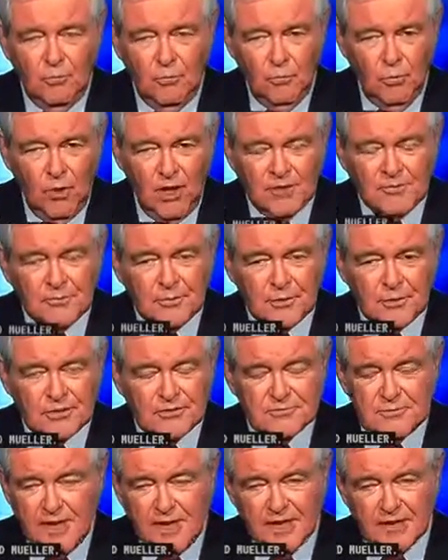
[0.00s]
one
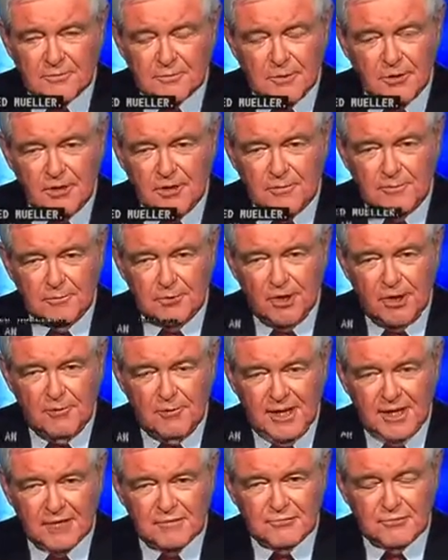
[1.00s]
person,
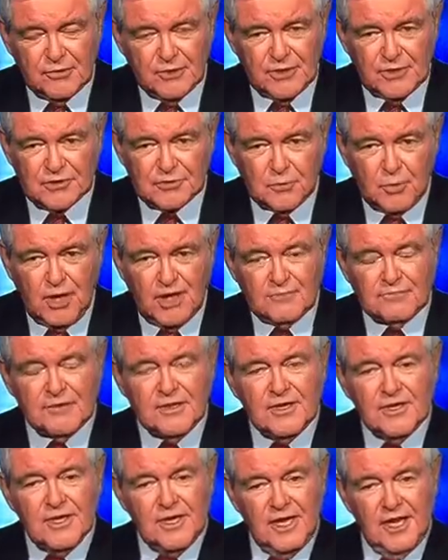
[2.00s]
Paul Manafort and his
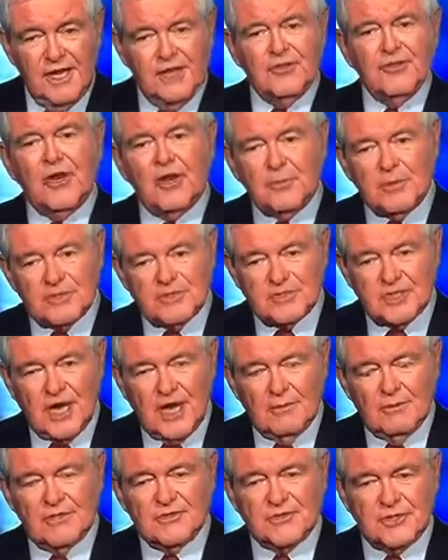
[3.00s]
wife, in their
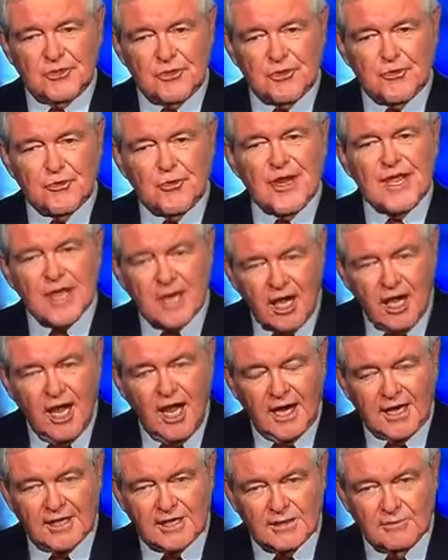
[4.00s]
pajamas at 3
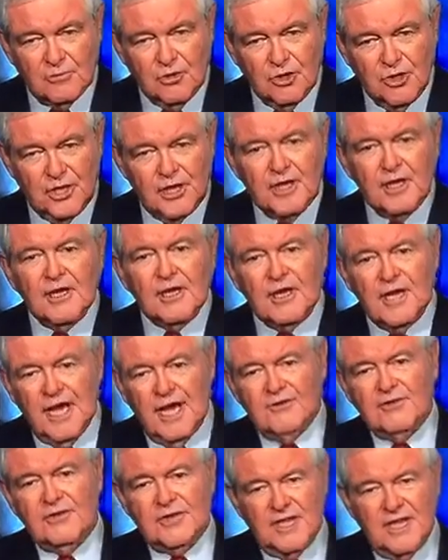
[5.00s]
o'clock in the morning,
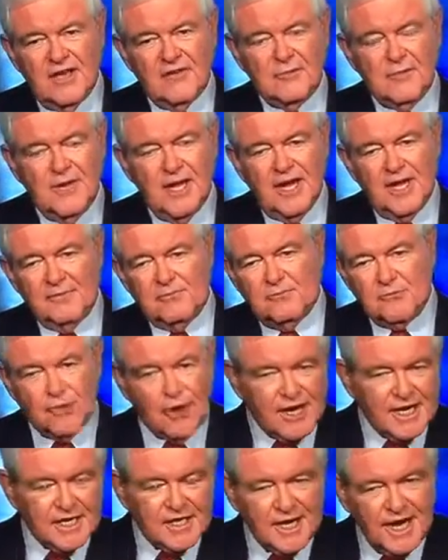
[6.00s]
having the
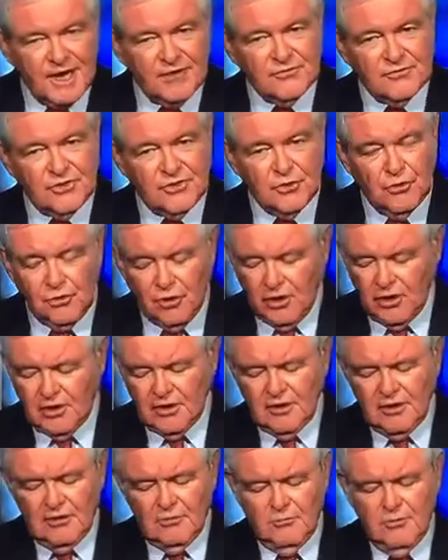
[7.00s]
FBI break down the
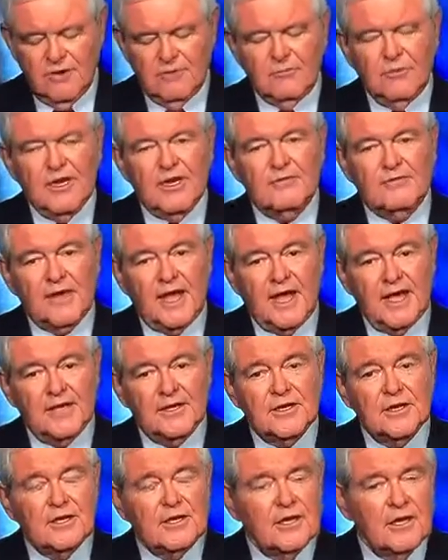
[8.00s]
door. We've
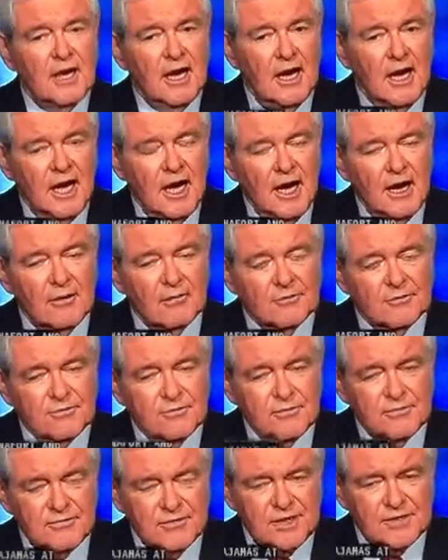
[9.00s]
had
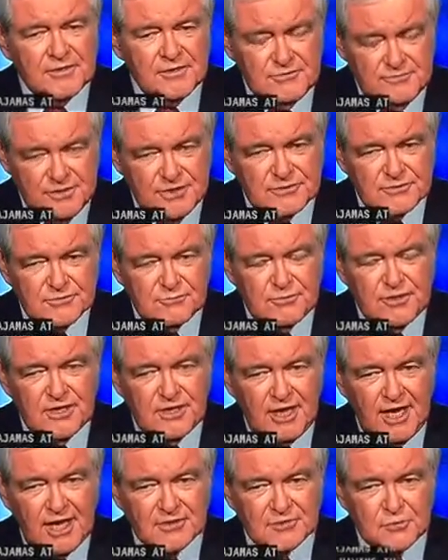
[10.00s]
this
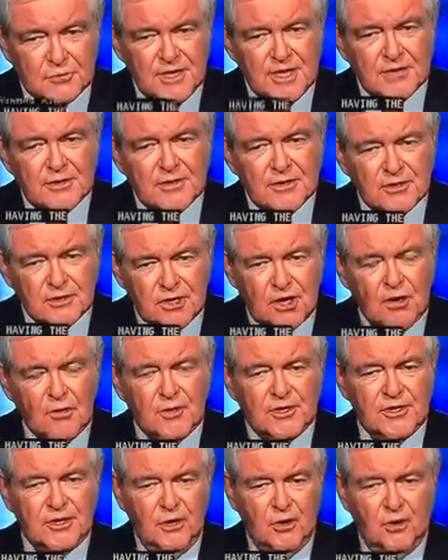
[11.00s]
real last week.
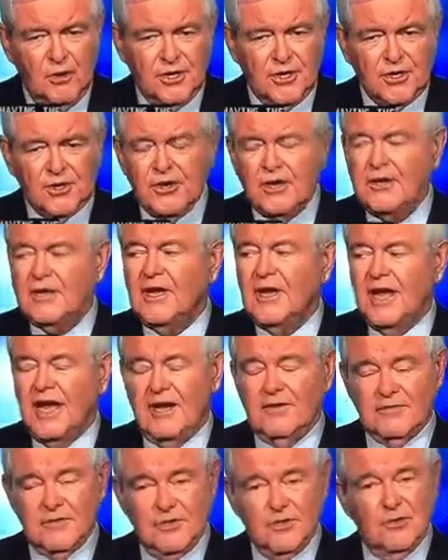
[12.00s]
Cohen, the lawyer,
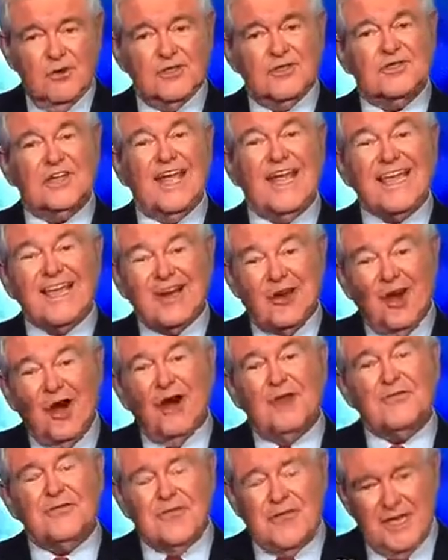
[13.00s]
had the door taken
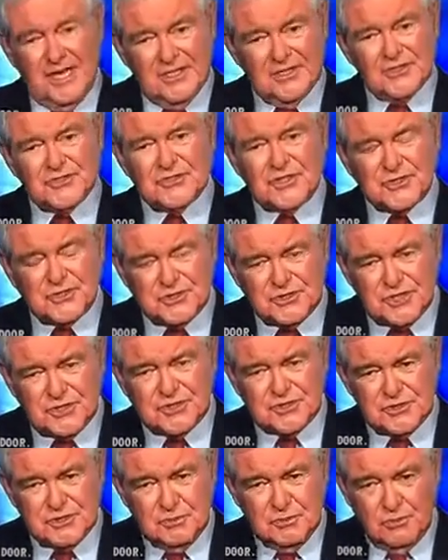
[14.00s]
off the hinges at
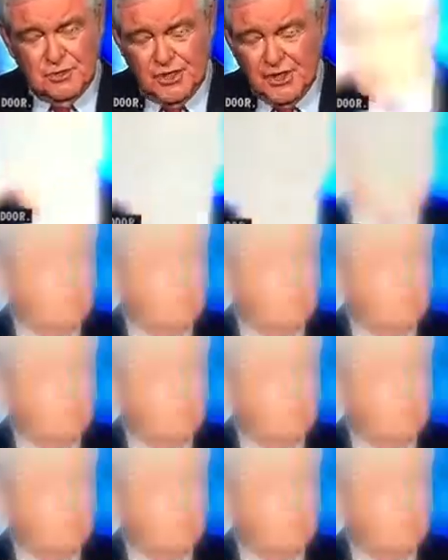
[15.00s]
6 in the morning.